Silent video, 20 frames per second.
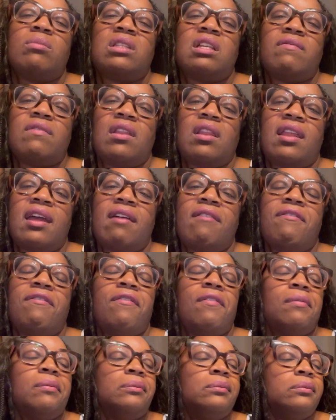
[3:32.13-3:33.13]
of the
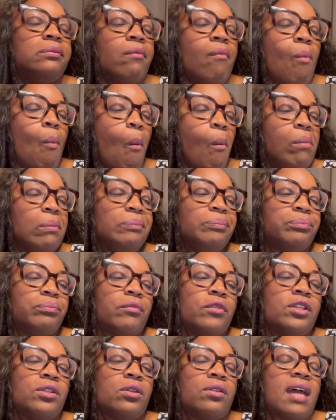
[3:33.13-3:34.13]
length.
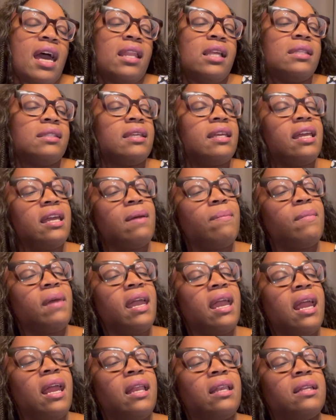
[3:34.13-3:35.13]
So that is
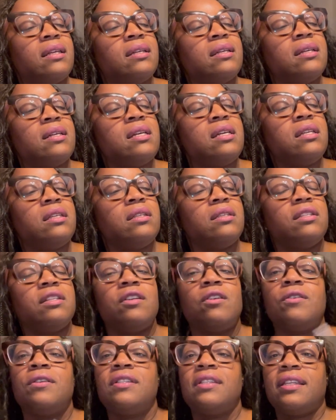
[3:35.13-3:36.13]

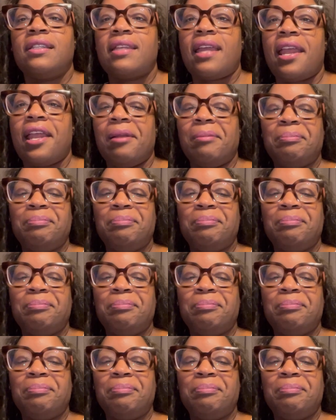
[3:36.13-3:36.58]
M8068.